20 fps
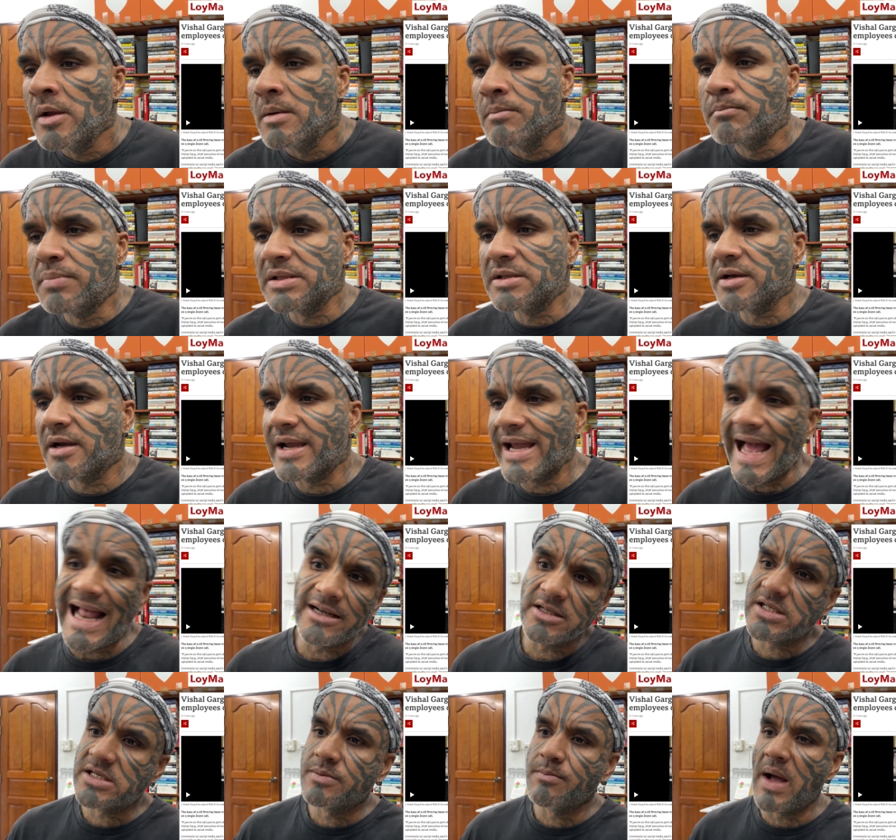But the
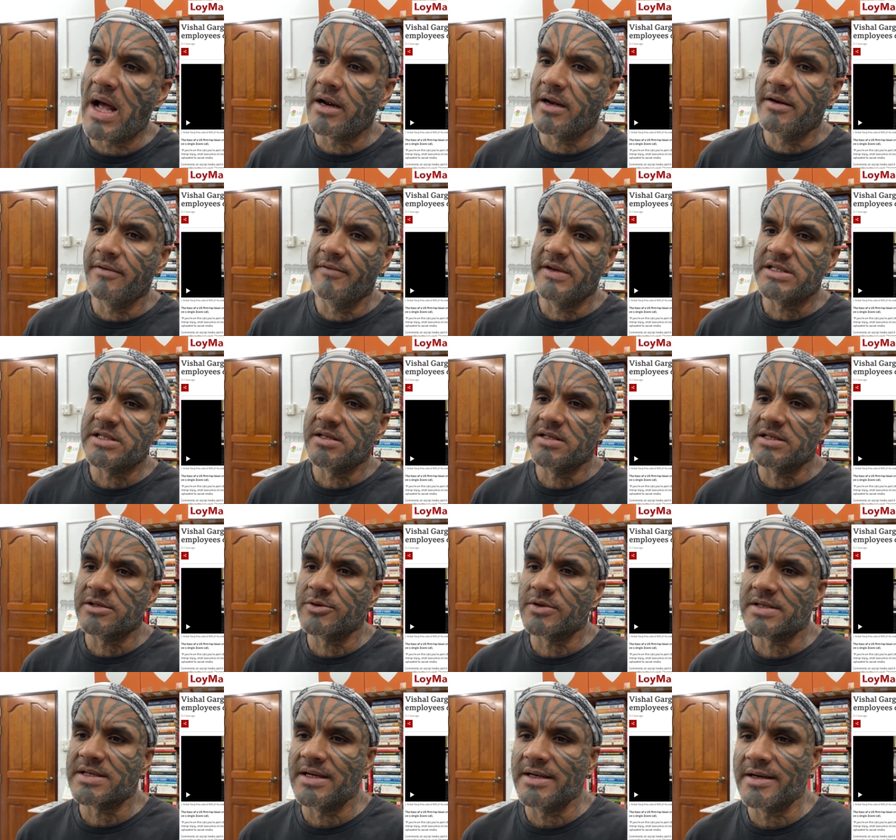callous manner in which this
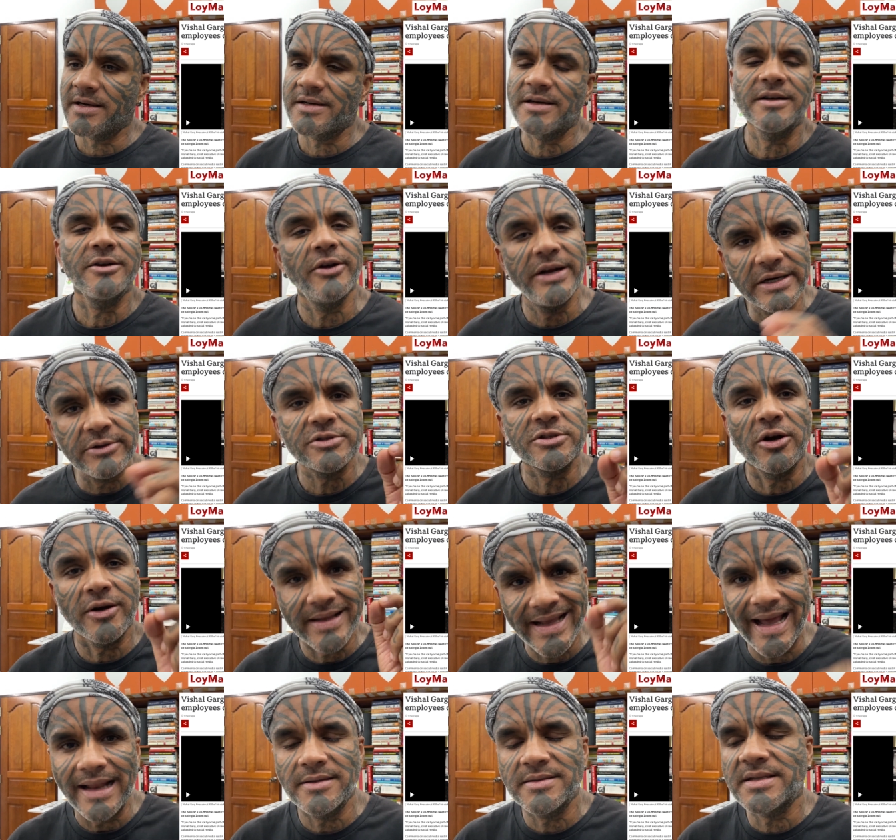was conducted, no, it was
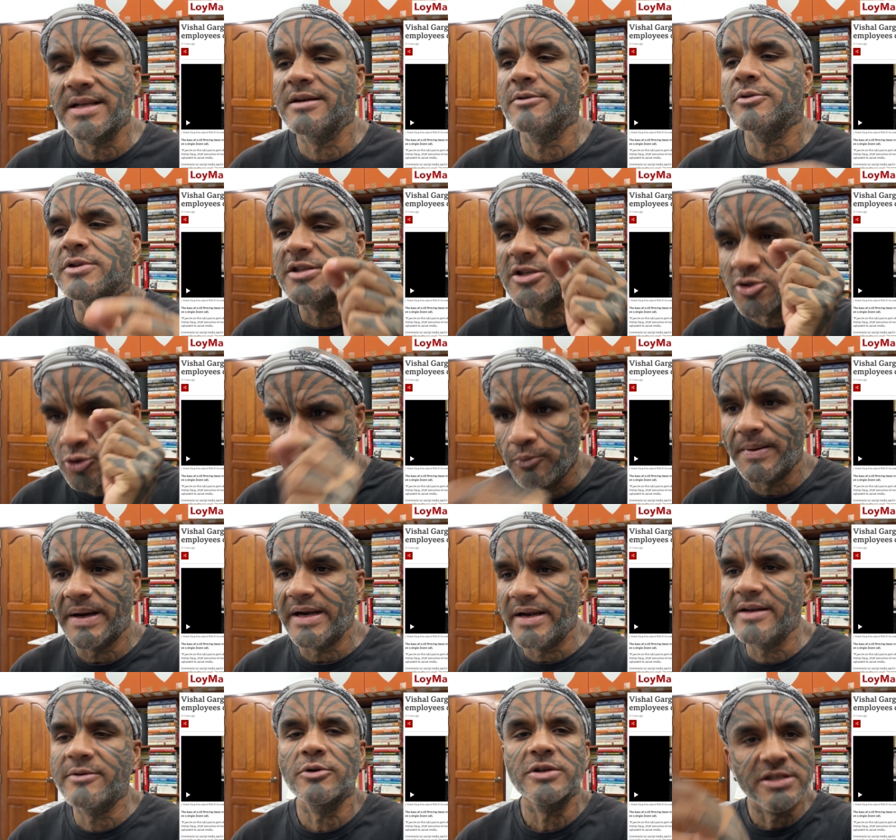not callous, it was
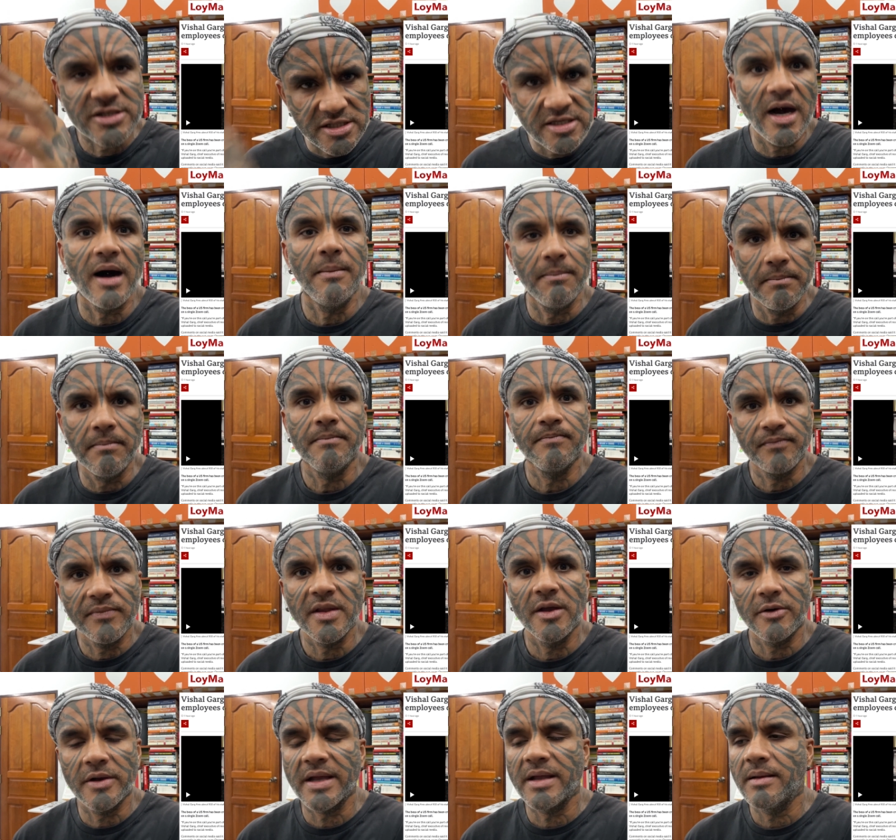stupid, it was dumb.
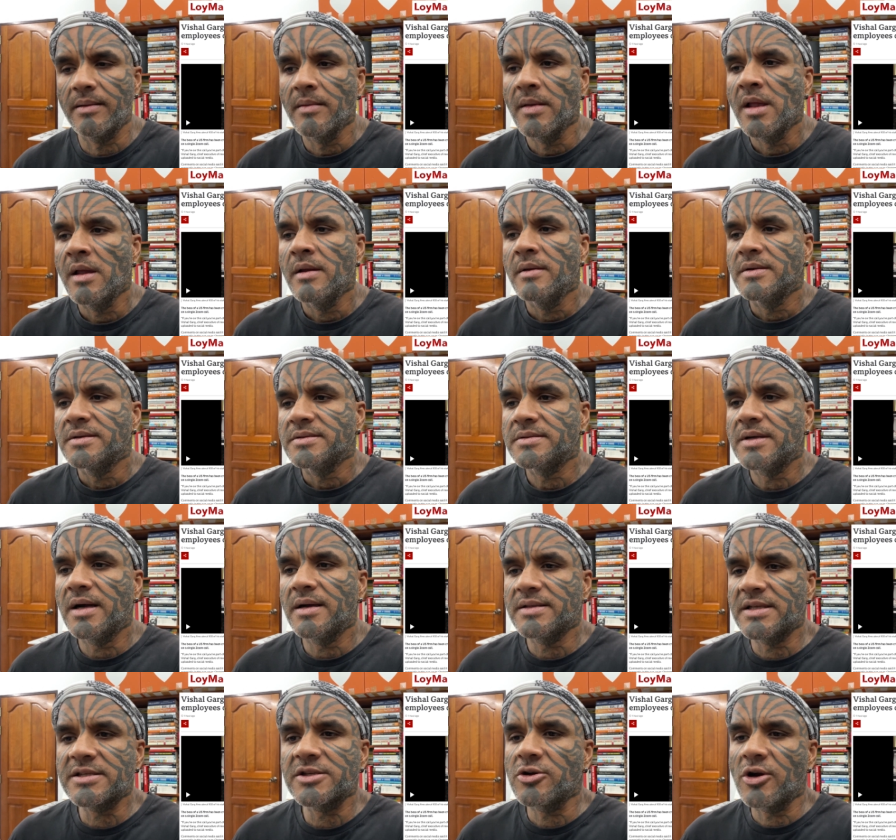Okay,
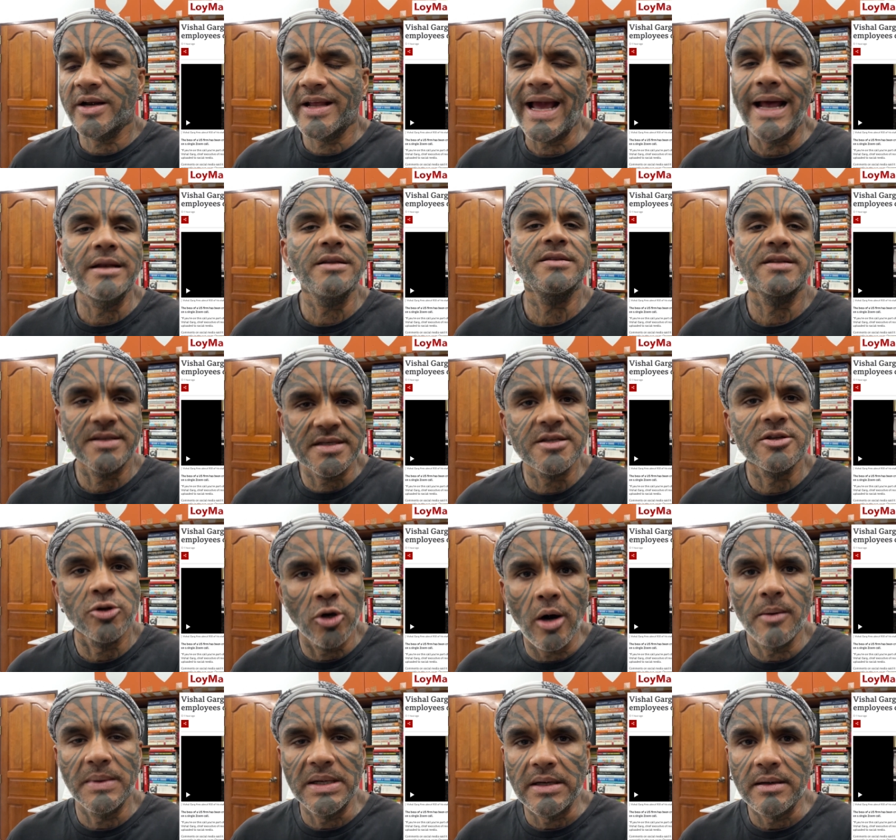this is not callous, this is
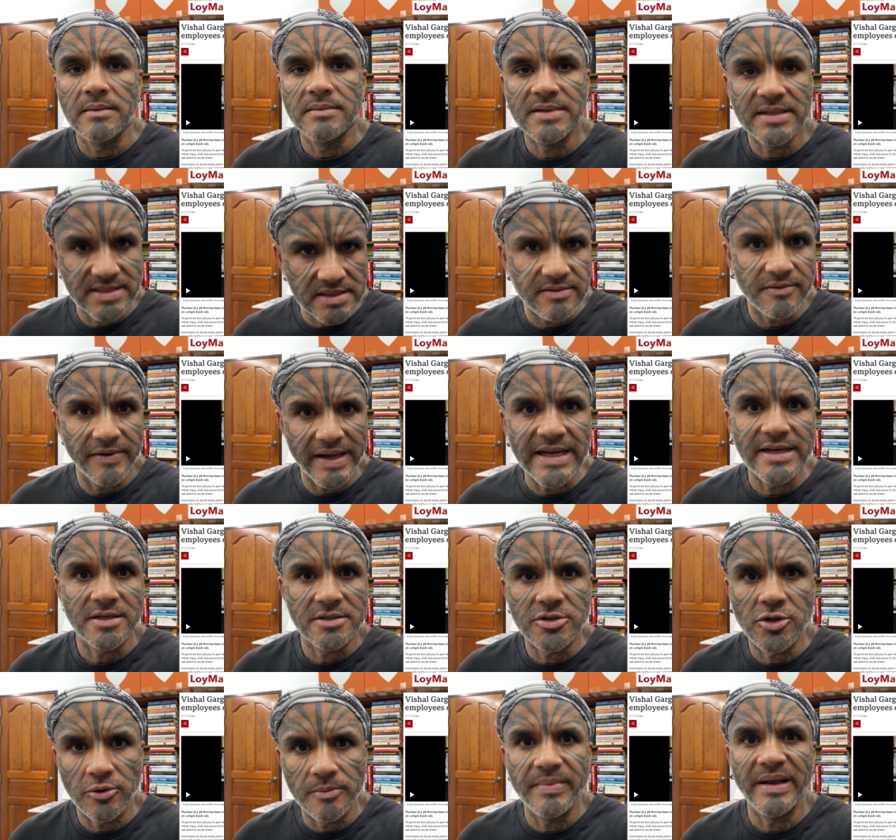normal. This is the way it
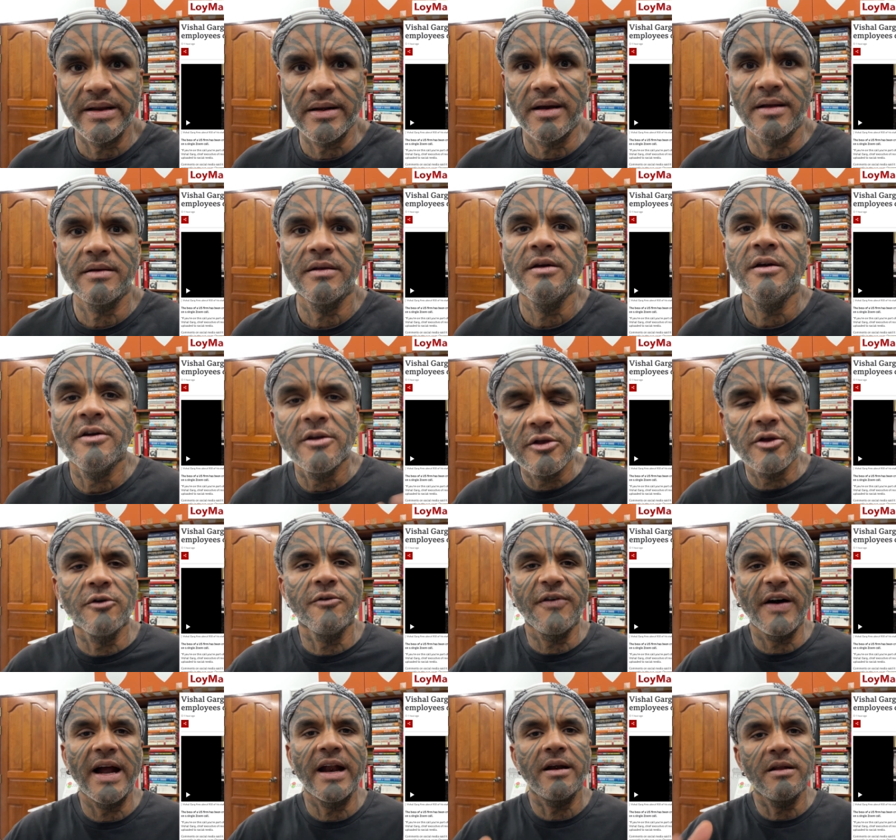should be done. You
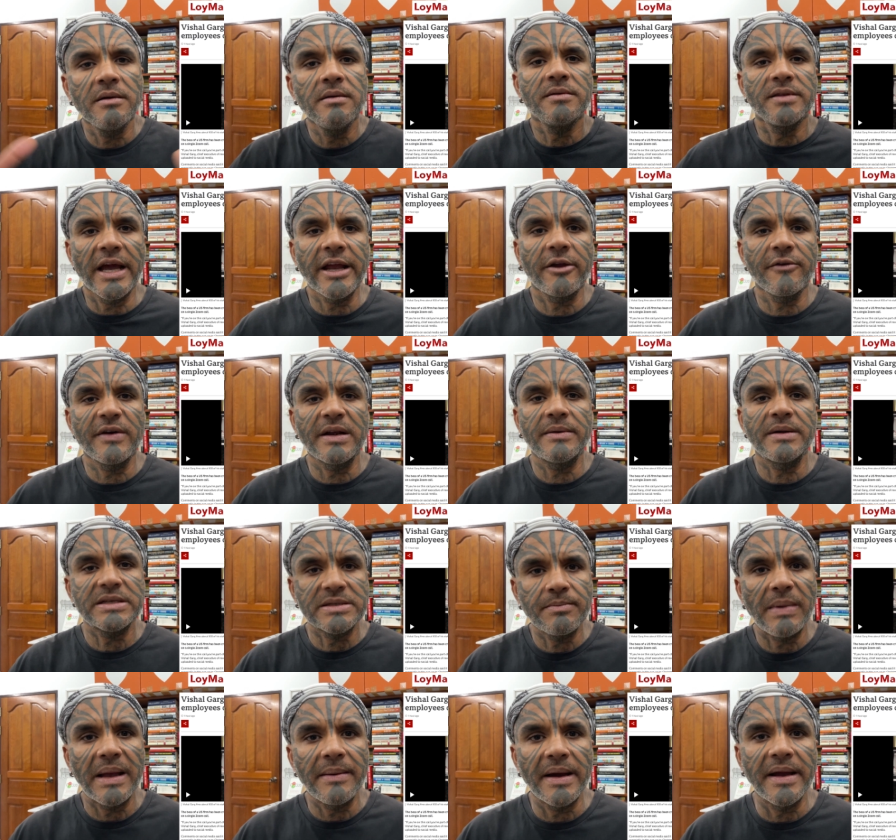fired, thank you very
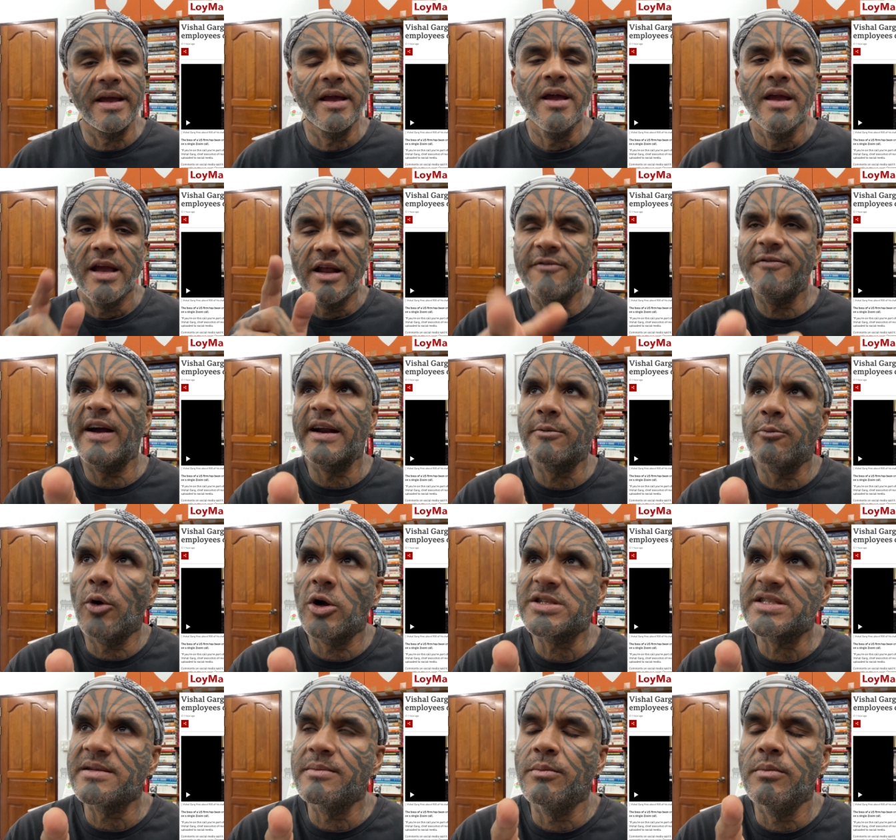much, bye-bye. In fact,
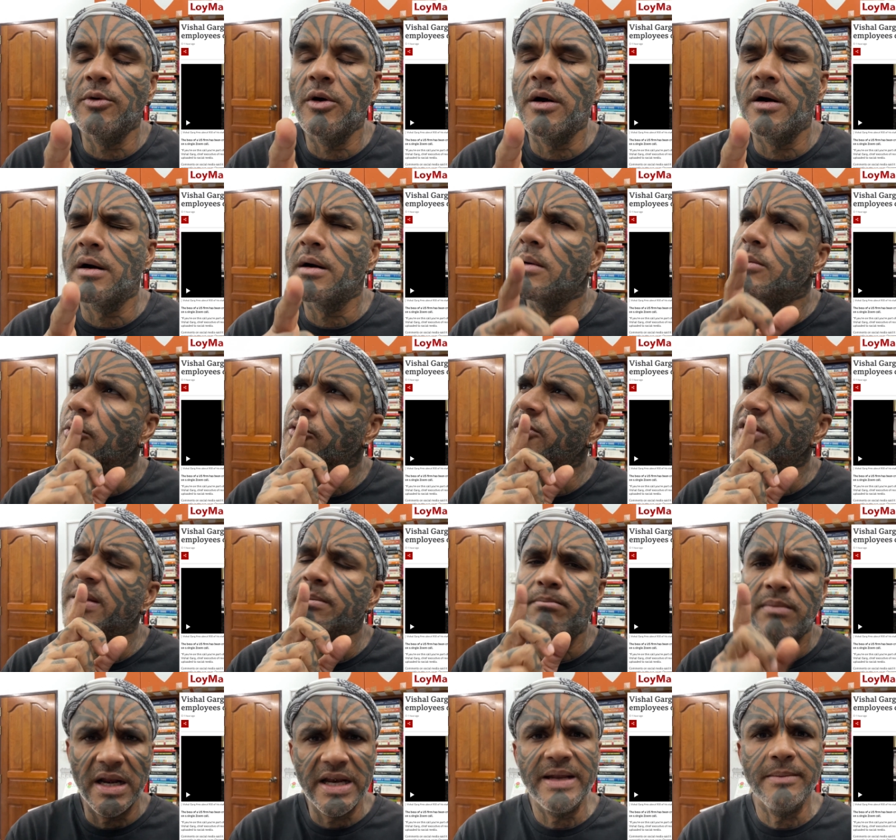what's the movie
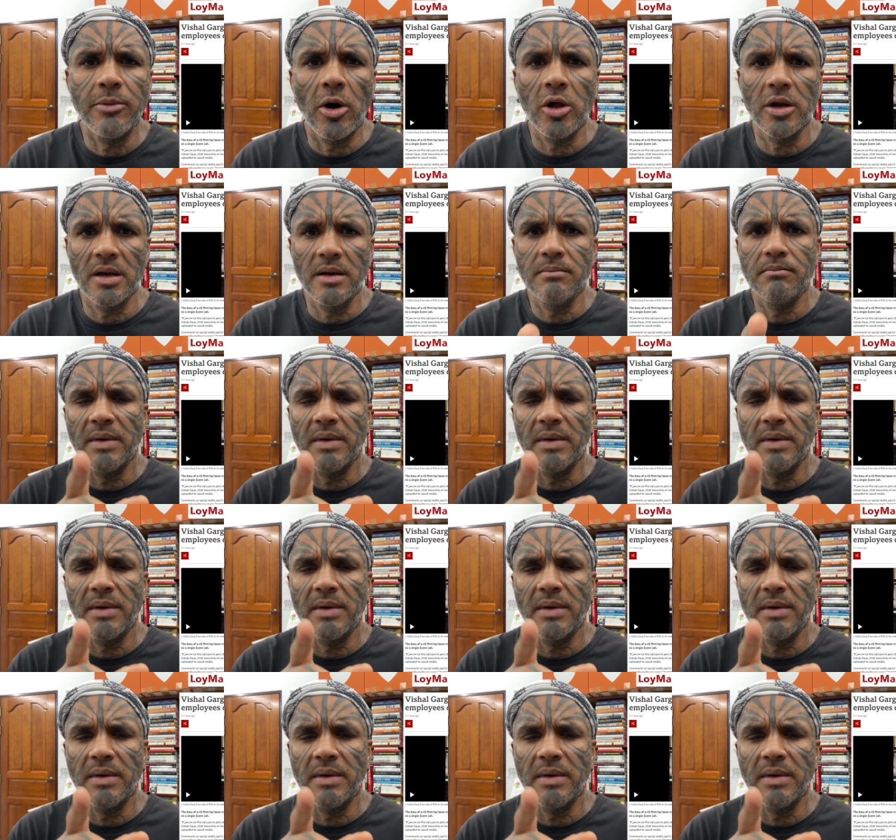Moneyball?